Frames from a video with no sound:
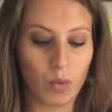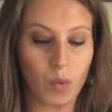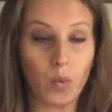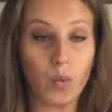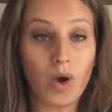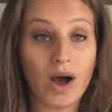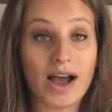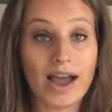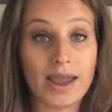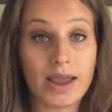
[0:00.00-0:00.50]

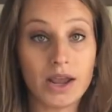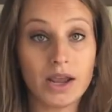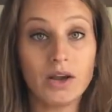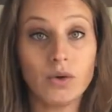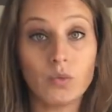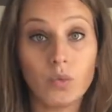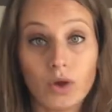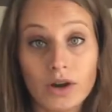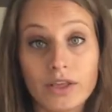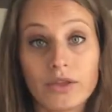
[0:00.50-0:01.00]
why
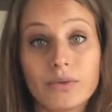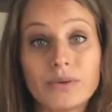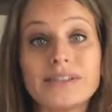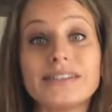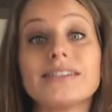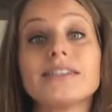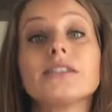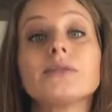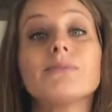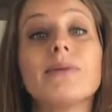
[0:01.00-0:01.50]
one of the
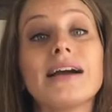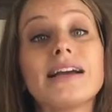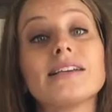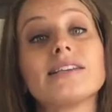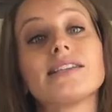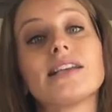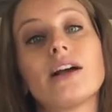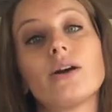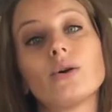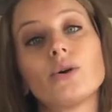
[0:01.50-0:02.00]
reasons my
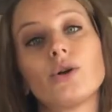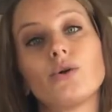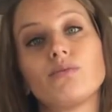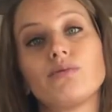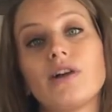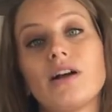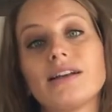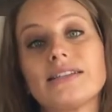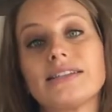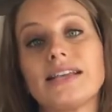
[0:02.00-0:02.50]
sourdough
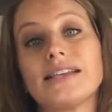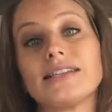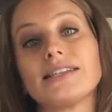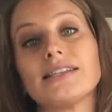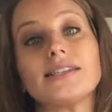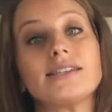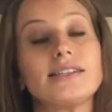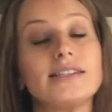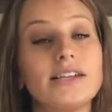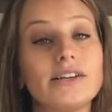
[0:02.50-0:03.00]
process
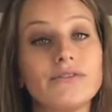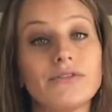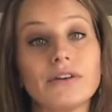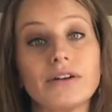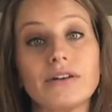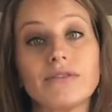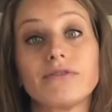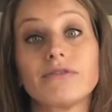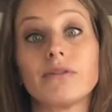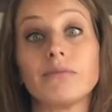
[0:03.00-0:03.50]
is different
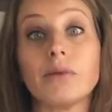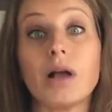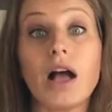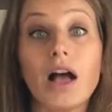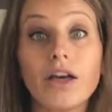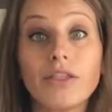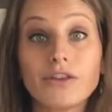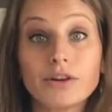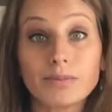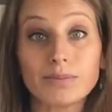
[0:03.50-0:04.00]
from
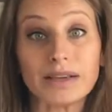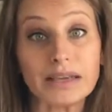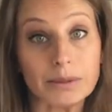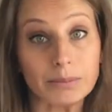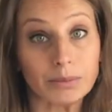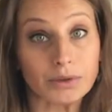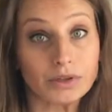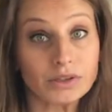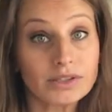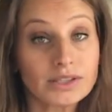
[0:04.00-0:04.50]
other
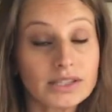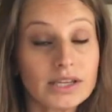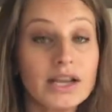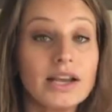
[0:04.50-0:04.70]
people's